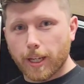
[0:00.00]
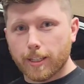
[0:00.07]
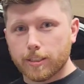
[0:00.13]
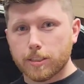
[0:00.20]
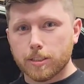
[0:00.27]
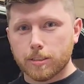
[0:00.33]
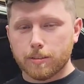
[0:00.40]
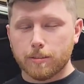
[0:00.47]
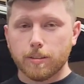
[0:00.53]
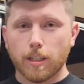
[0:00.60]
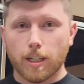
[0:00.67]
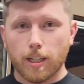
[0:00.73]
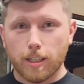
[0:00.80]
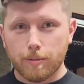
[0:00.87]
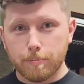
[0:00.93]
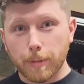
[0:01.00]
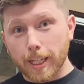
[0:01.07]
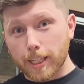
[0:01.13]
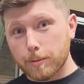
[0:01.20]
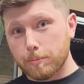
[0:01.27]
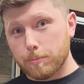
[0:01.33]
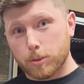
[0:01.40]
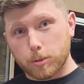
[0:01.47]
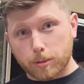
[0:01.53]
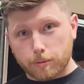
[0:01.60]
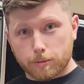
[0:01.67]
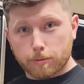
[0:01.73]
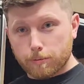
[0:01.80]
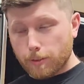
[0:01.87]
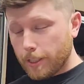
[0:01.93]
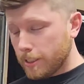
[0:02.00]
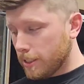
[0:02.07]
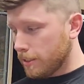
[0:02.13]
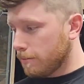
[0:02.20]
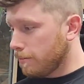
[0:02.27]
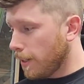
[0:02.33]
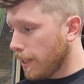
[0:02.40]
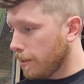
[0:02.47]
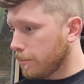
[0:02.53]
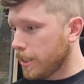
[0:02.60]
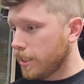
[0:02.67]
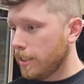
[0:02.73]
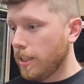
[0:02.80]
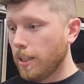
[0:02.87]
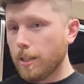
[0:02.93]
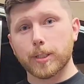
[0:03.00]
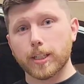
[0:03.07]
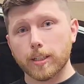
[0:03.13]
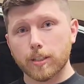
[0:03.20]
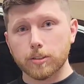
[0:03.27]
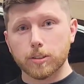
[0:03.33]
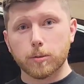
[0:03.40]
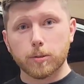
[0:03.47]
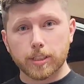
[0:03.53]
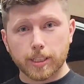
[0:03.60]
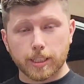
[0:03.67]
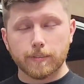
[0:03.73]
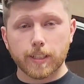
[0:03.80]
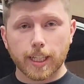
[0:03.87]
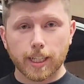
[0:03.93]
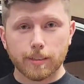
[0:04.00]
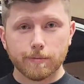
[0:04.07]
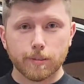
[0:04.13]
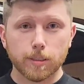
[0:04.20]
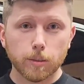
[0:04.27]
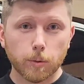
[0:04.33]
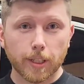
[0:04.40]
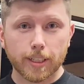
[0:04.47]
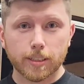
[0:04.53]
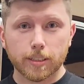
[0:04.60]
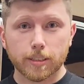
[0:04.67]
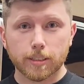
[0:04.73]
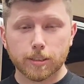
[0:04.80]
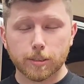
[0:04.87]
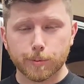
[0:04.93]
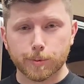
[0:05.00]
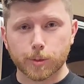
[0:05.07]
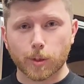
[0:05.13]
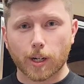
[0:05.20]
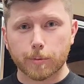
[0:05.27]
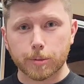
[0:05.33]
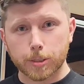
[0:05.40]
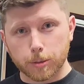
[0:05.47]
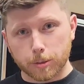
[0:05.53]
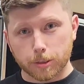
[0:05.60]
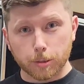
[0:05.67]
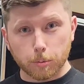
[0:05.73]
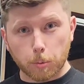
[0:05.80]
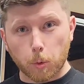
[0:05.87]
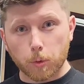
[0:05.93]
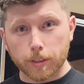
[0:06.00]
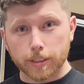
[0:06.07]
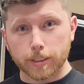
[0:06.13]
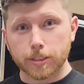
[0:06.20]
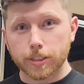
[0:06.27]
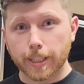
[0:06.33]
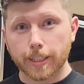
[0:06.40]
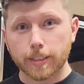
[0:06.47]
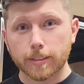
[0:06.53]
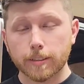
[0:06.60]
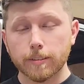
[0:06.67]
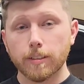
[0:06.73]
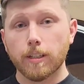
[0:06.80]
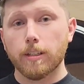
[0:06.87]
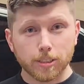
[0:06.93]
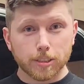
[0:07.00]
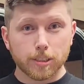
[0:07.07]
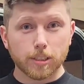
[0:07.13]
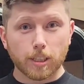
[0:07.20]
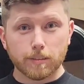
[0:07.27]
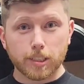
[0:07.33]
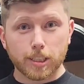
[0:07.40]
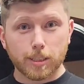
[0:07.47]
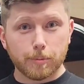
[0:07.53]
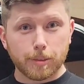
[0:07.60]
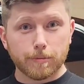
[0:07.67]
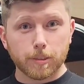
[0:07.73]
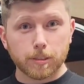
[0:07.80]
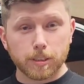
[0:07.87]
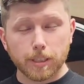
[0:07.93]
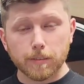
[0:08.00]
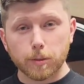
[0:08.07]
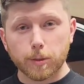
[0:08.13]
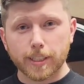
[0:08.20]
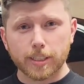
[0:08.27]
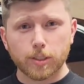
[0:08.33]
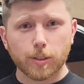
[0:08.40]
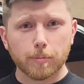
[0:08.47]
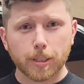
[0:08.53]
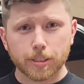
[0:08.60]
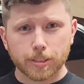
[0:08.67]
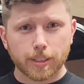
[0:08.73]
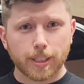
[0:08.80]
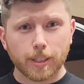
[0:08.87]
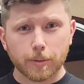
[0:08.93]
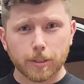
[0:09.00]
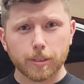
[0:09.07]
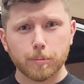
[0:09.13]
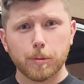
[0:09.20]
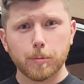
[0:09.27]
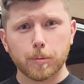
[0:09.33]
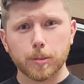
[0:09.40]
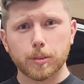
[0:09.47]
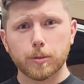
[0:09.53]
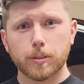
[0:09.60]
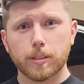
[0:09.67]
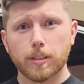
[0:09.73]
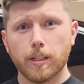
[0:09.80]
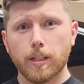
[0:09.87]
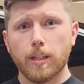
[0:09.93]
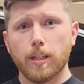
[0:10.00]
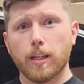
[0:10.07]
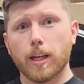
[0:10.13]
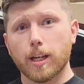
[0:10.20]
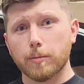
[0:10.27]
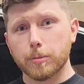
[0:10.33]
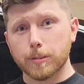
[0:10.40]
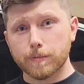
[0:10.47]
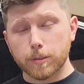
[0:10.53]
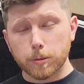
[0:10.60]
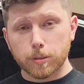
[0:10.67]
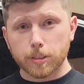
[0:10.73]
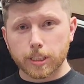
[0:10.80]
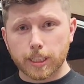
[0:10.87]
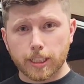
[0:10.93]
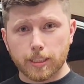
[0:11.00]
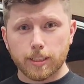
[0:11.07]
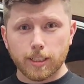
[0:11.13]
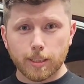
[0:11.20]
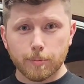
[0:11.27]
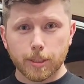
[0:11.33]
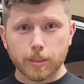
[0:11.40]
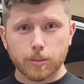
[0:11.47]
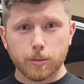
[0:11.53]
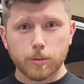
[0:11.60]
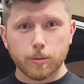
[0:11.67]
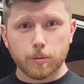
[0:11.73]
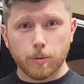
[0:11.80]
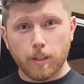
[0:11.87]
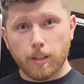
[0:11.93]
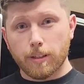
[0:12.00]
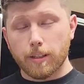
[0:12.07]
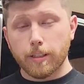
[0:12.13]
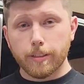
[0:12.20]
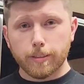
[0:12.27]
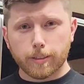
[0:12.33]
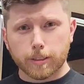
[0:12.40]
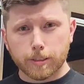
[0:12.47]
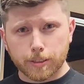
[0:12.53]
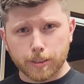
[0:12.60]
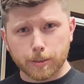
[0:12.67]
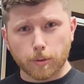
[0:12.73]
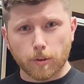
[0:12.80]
batch uh, made up sort of for friends and family, but I also want to give a handful away to the subscribers who are supporting the channel. So this is obviously my first giveaway, so I'm not sure how other people do it. Uh, but if you just send an email to Garage